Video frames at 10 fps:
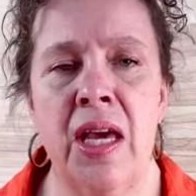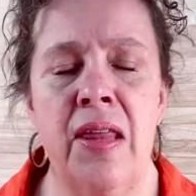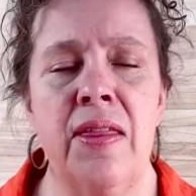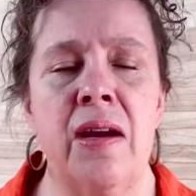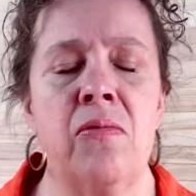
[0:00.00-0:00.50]

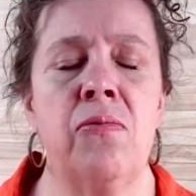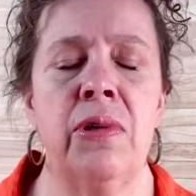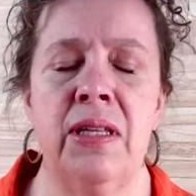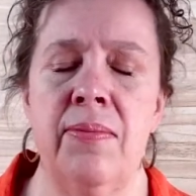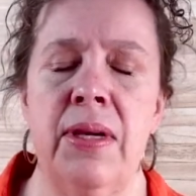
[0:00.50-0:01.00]
that
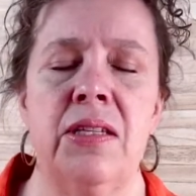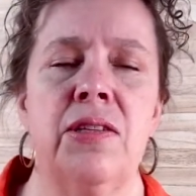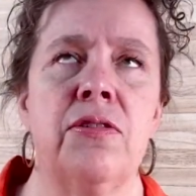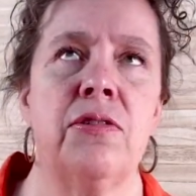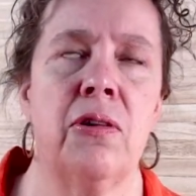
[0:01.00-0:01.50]
really makes
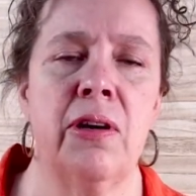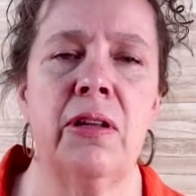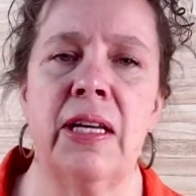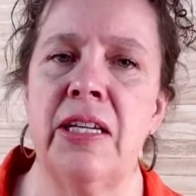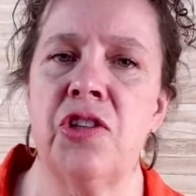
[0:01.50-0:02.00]
your
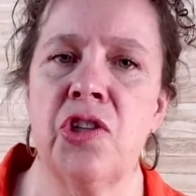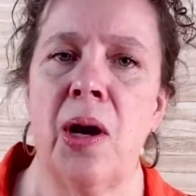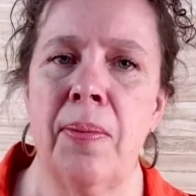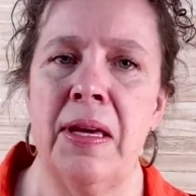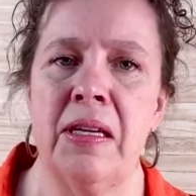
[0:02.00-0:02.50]
online
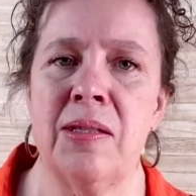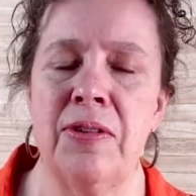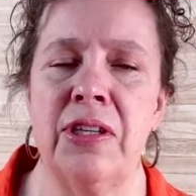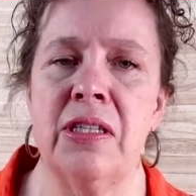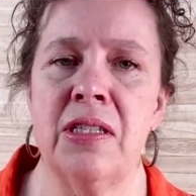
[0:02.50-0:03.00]
shopping
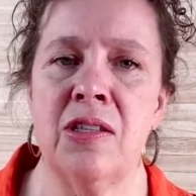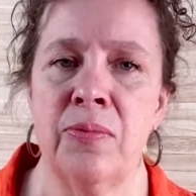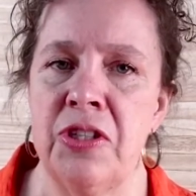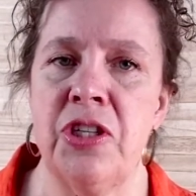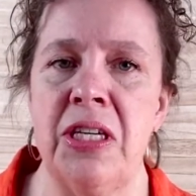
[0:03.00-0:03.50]
experience so
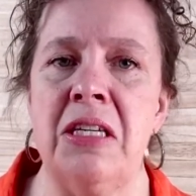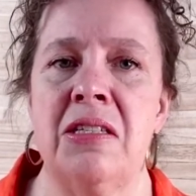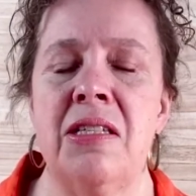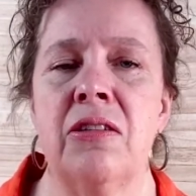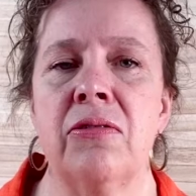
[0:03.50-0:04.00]
much
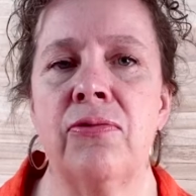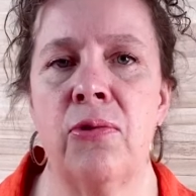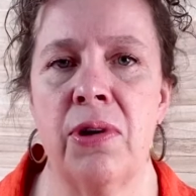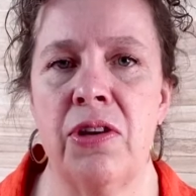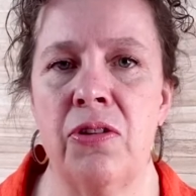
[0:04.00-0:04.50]
easier
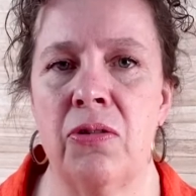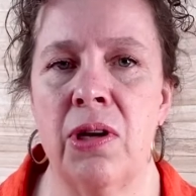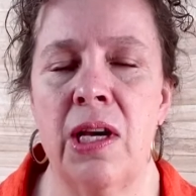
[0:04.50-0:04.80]
for you